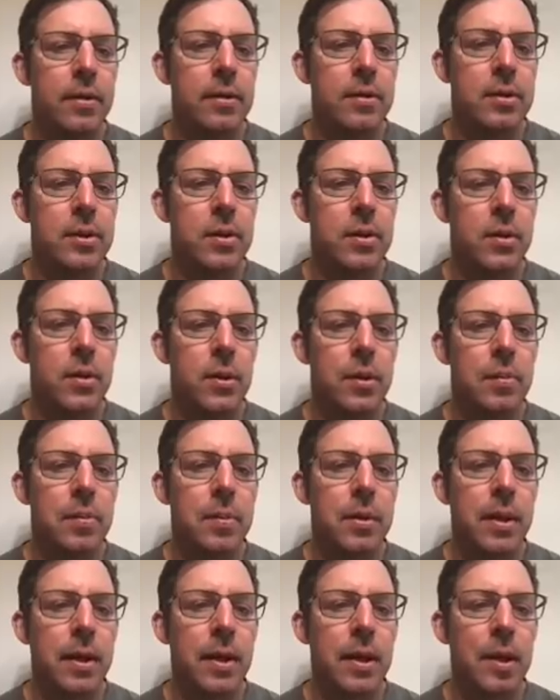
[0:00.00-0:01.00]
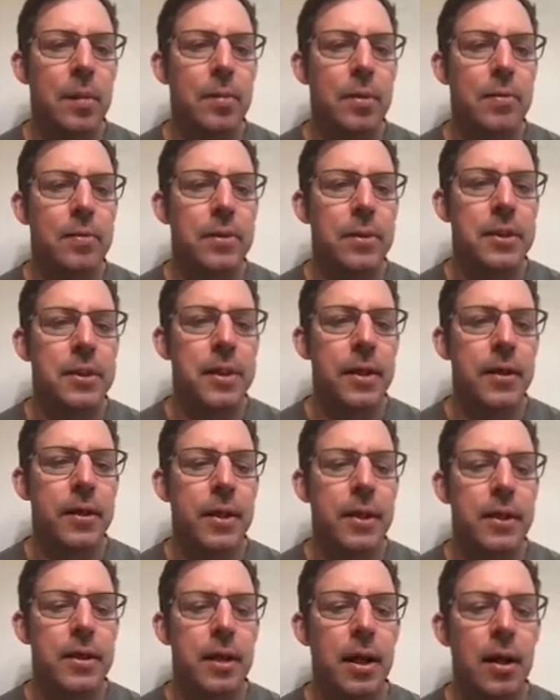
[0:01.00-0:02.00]
So um, kind of up over Sierra
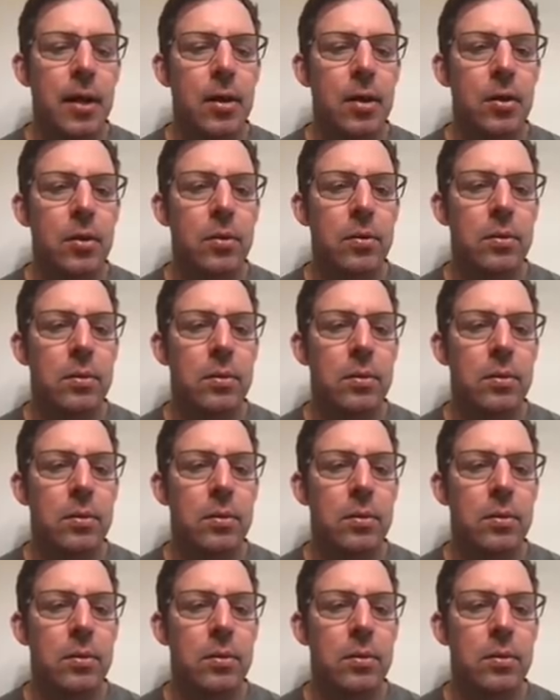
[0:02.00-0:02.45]
at Tahoe.